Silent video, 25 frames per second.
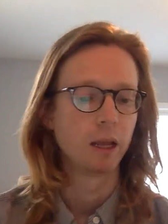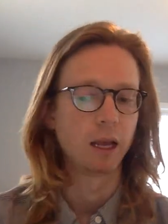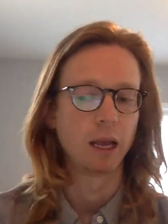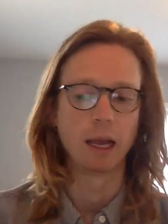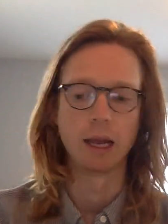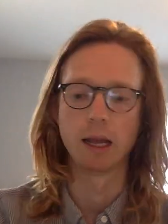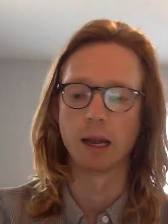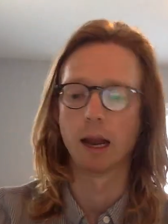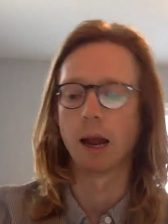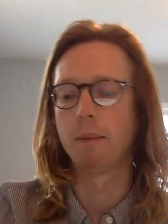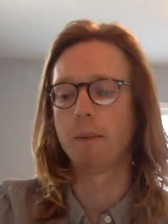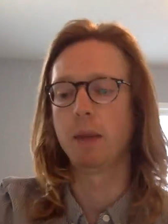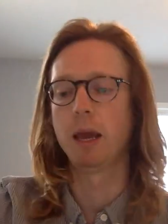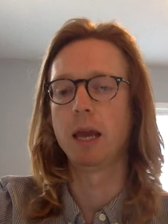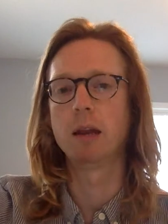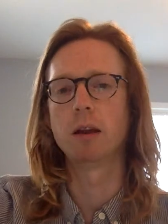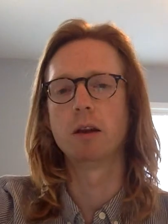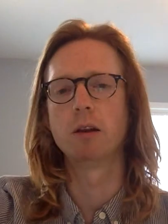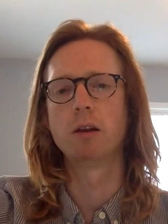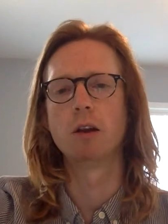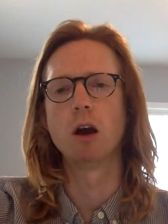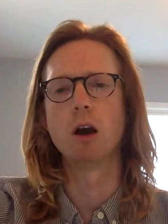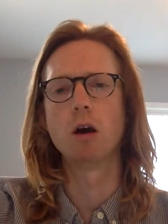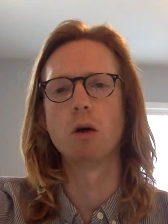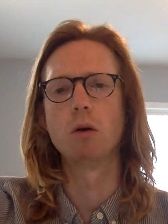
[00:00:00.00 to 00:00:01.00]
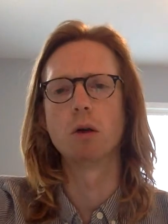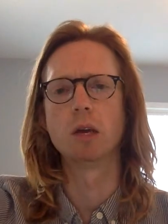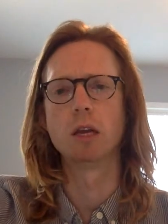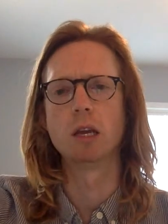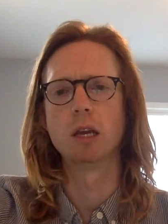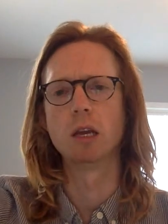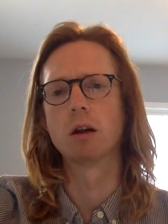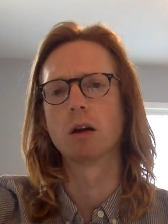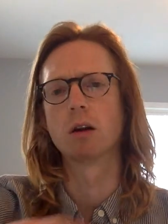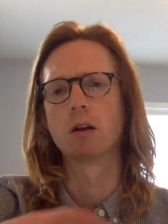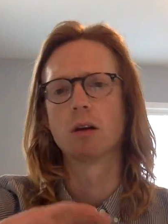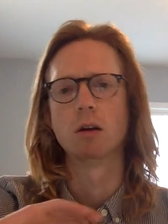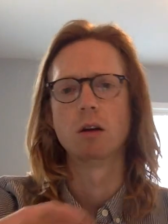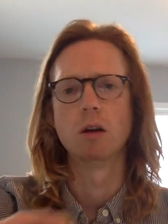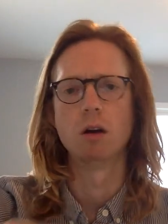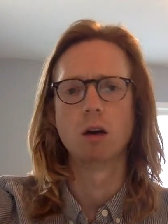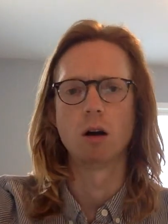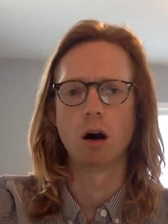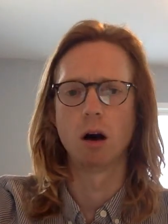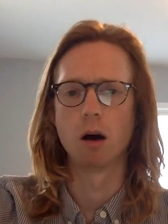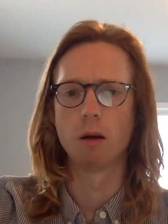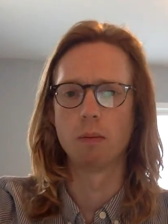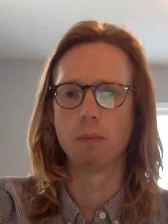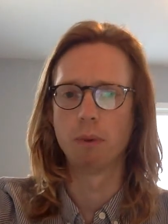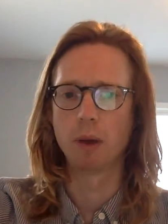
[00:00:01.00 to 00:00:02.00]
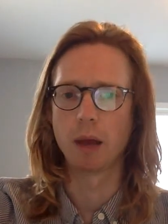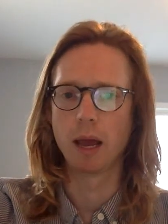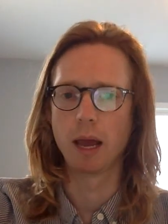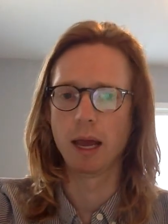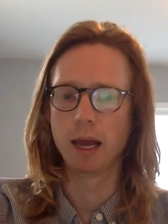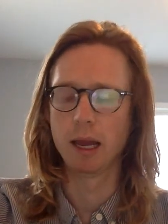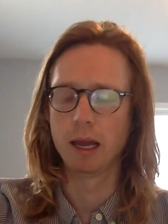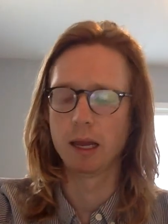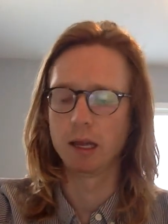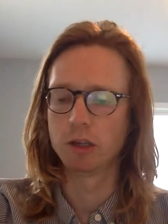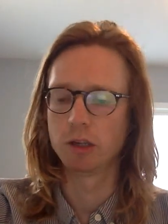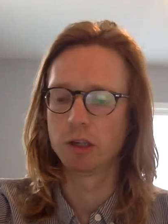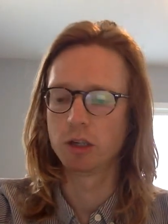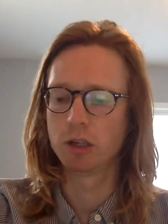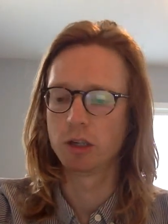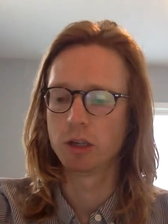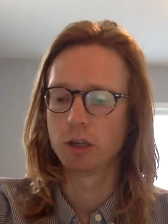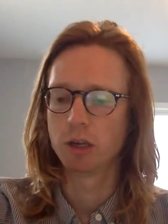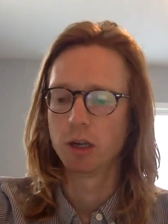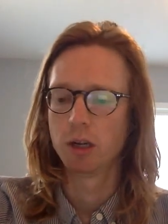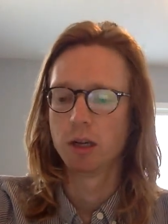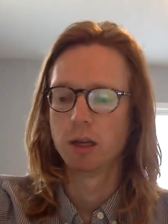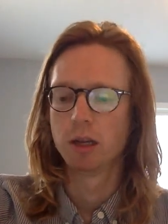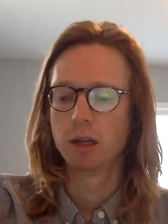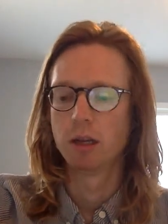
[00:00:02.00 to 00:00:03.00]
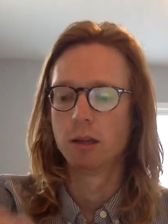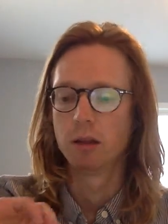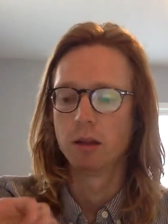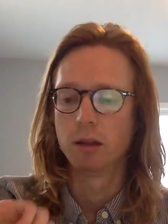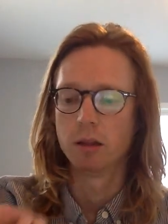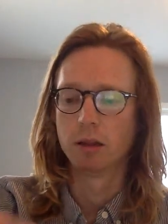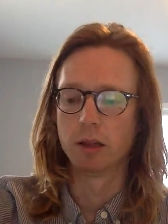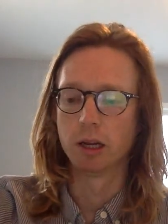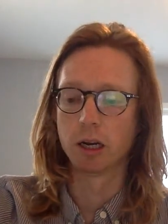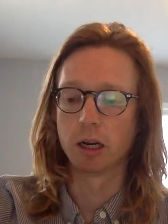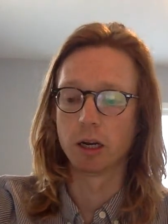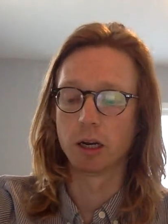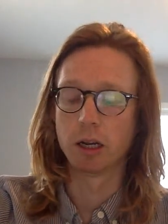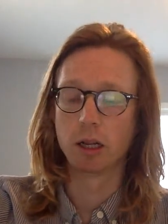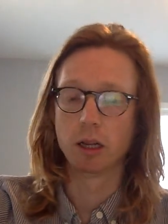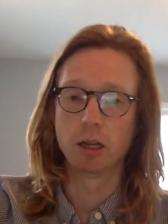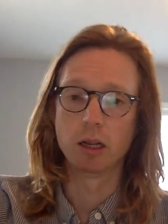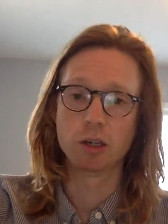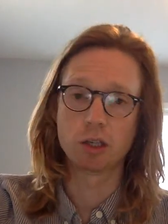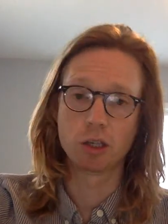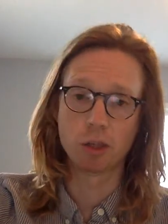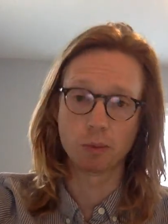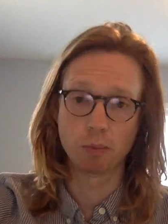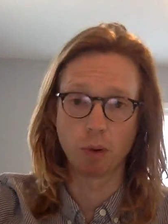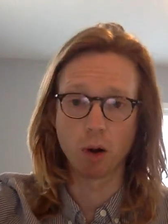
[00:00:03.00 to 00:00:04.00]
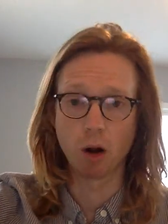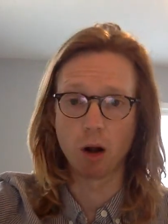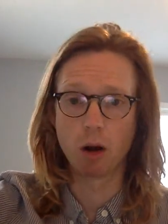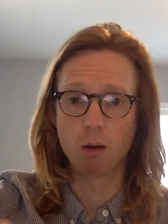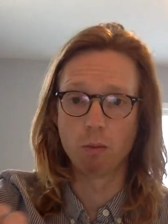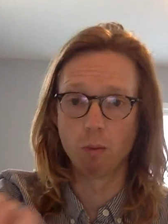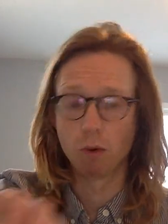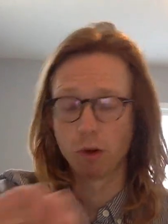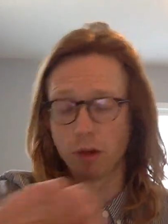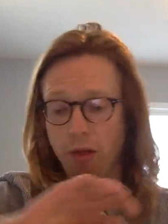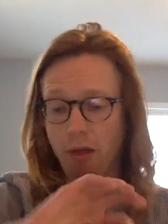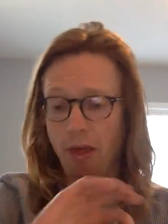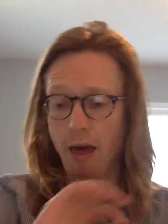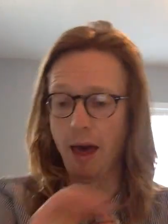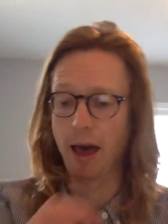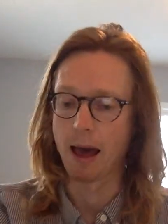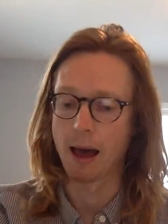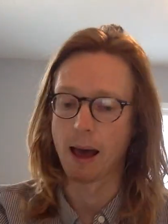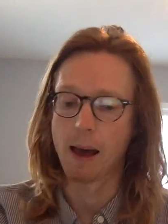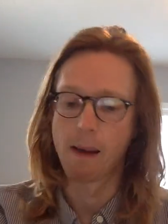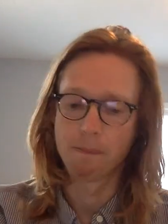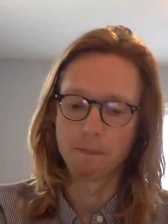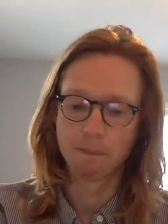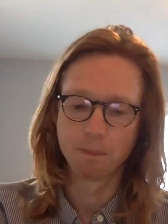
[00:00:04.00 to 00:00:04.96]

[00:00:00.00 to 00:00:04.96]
And I made a note here on page, here's the problem with that.